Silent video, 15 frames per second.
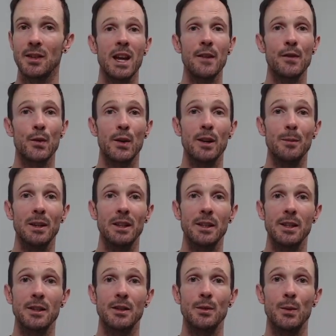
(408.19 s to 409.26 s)
We have three
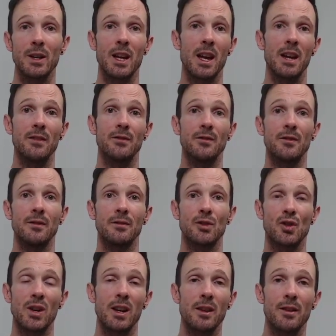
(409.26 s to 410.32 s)
abilities. We have
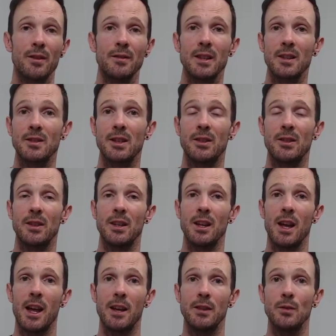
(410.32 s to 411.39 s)
strength, dexterity,
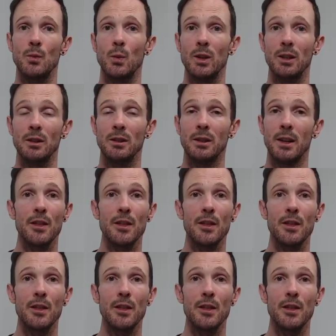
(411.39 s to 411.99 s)
and will.